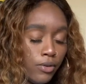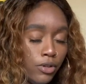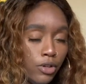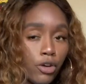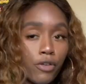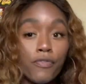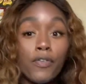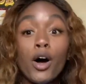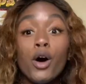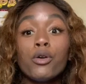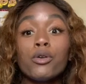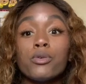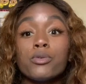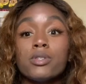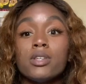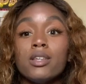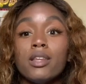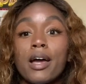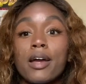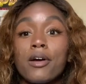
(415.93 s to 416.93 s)
Your phone will
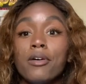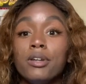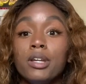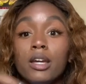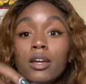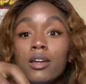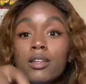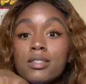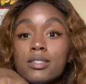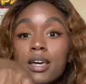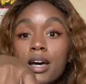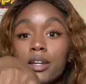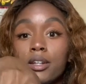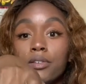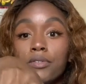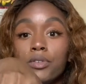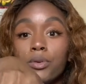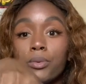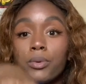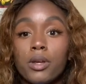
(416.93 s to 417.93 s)
sit like on the inside
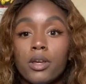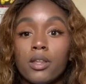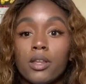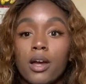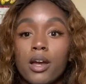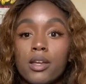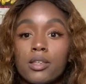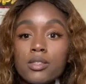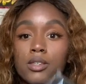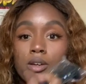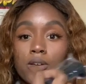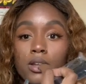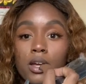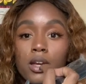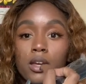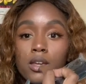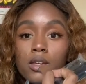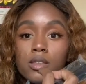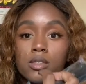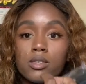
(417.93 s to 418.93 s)
of the ring light, so
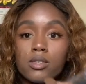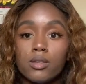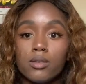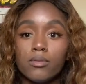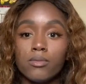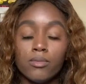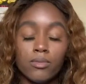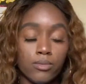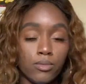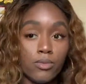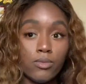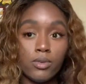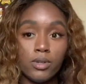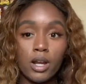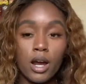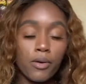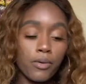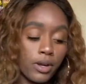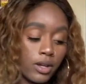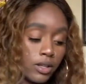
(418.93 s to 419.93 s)
like it's
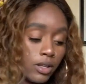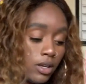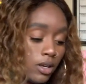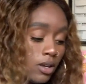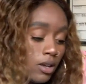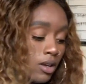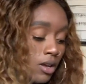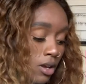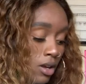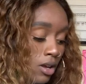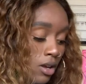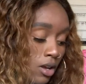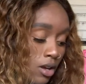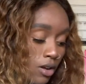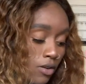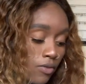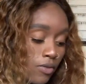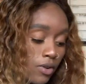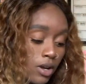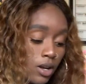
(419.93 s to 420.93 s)
directly
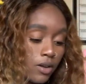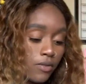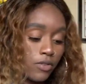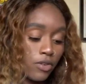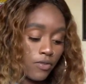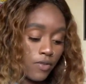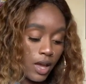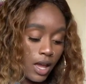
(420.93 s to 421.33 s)
in front of your